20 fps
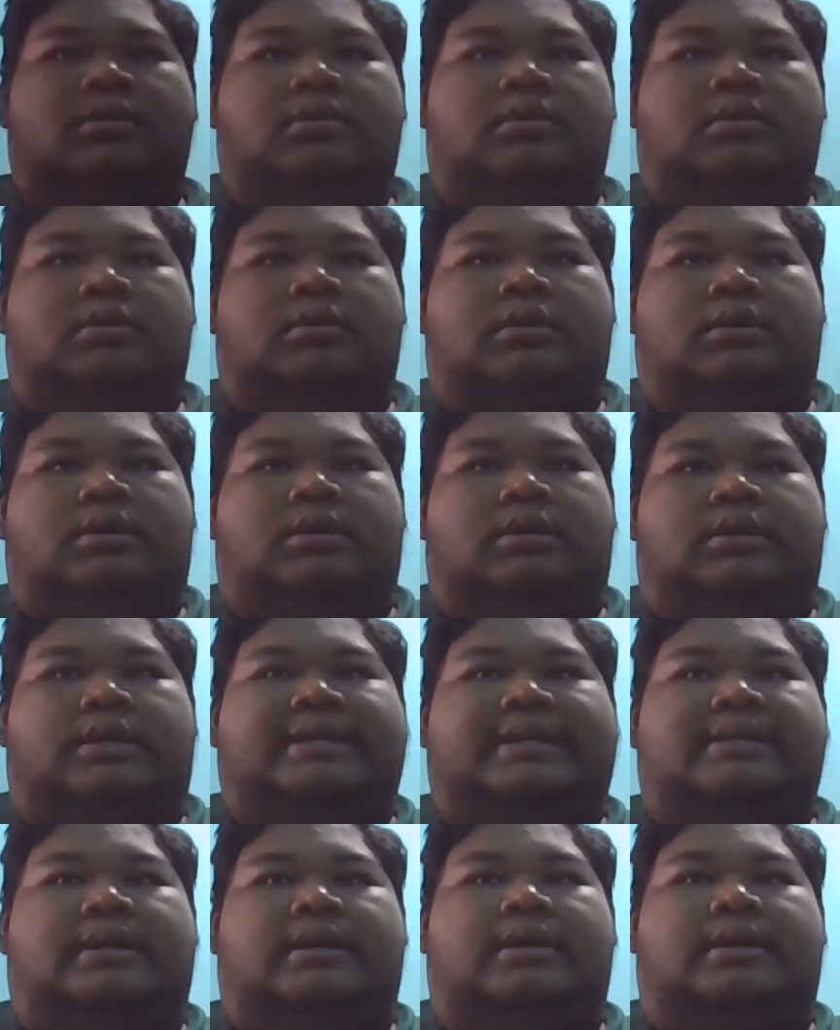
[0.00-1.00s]
Next,
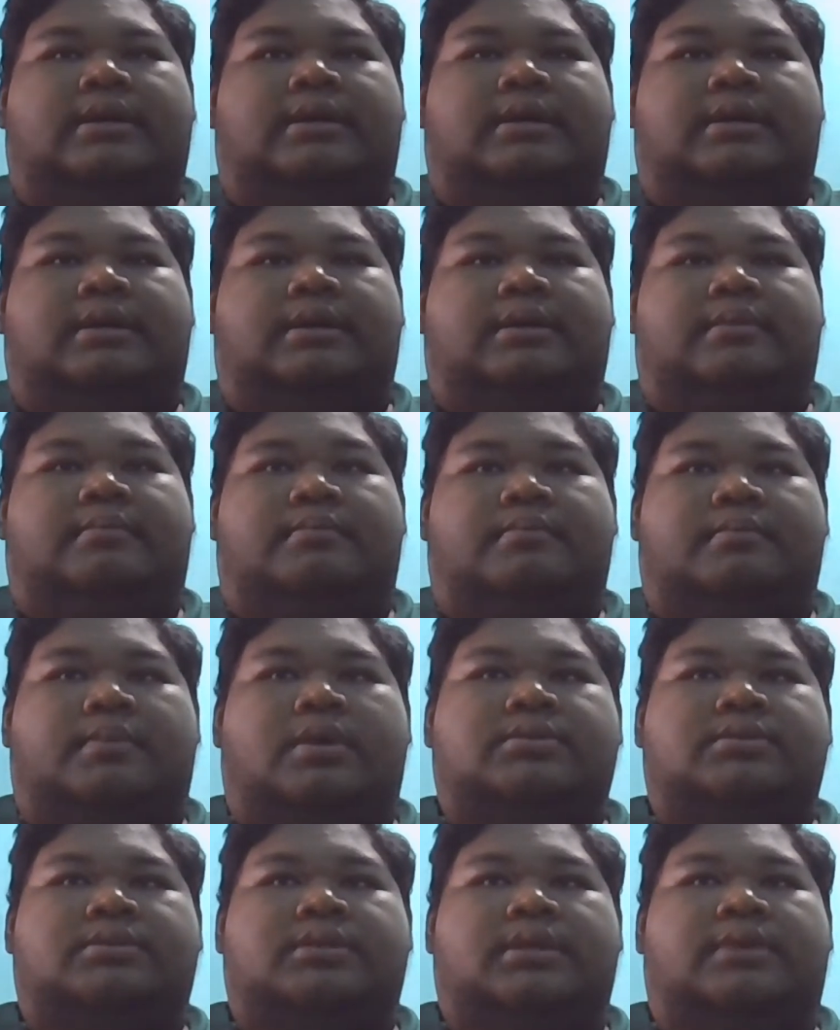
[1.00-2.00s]
mouse
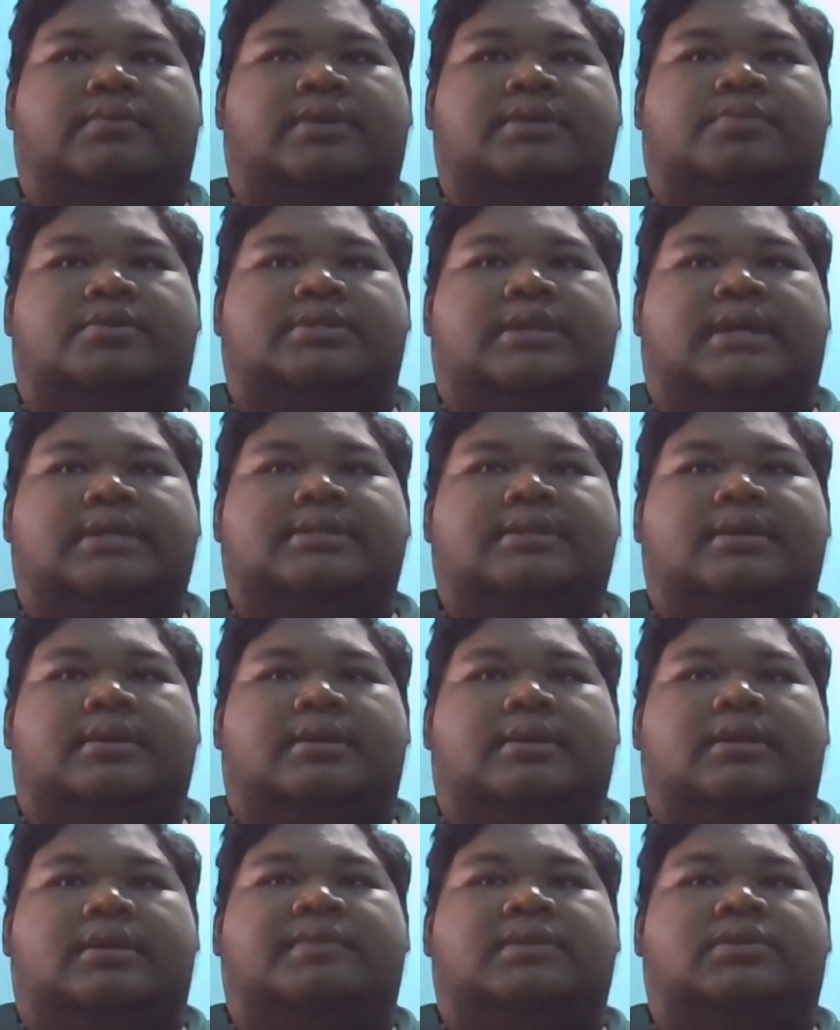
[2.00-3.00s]
erase process. Never
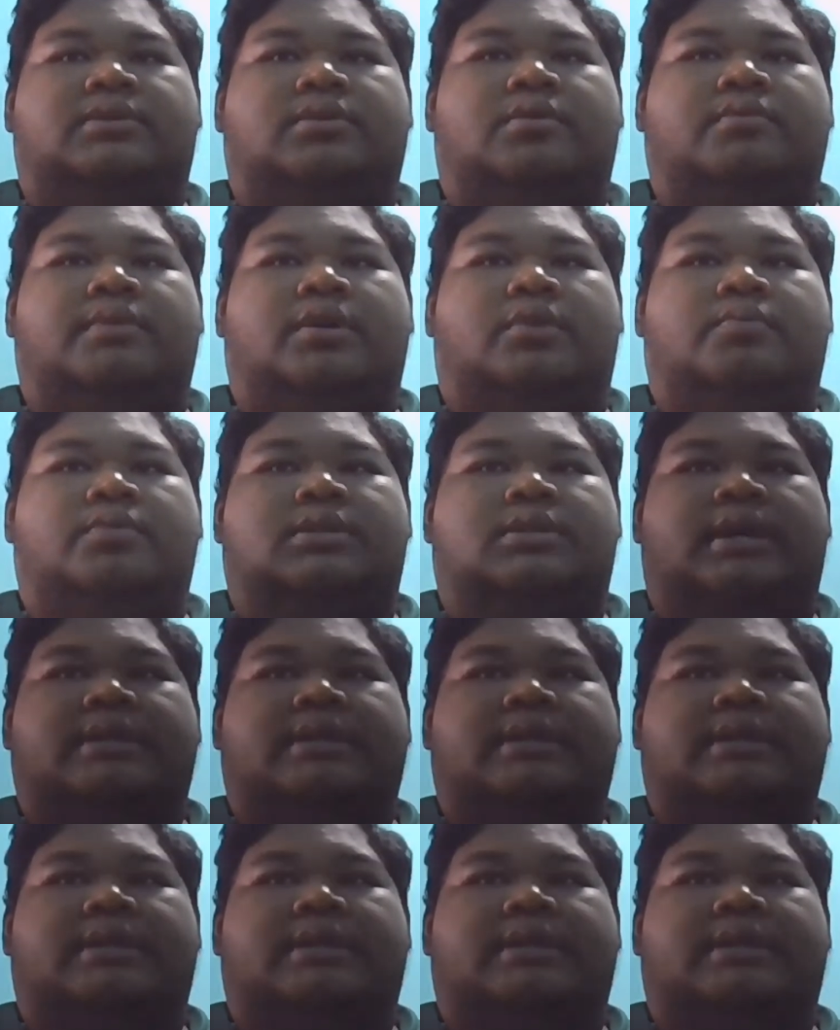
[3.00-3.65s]
throw away computer accessory